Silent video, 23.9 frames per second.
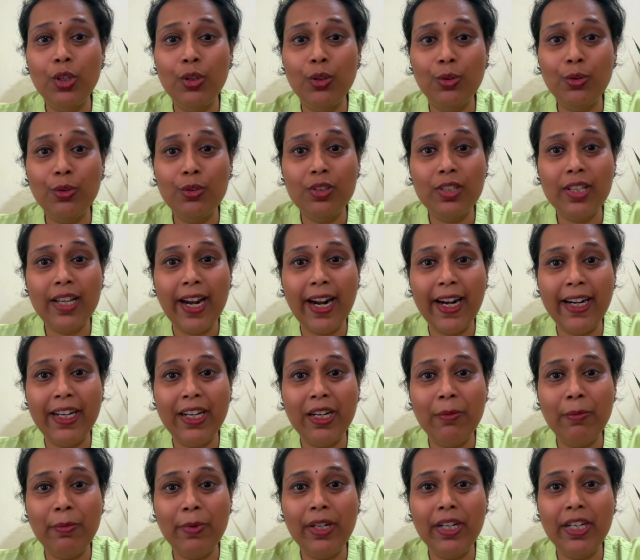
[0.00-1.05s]
use
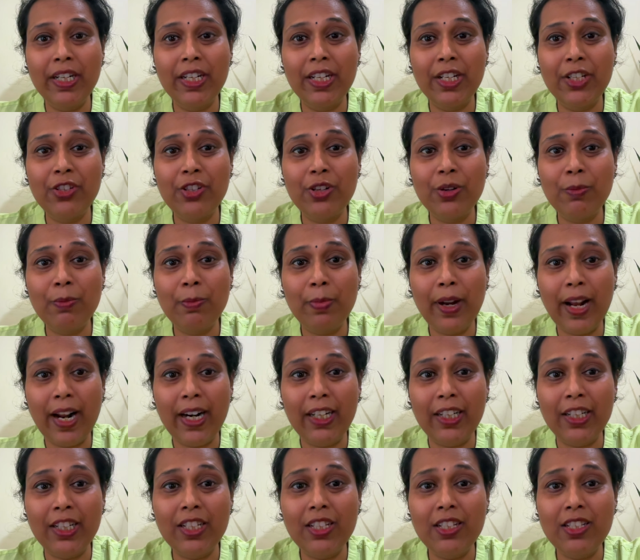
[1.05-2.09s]
guided meditation
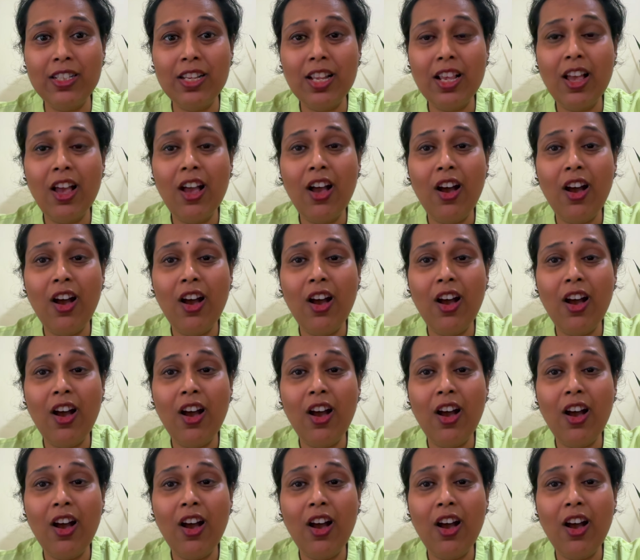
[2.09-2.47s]
practice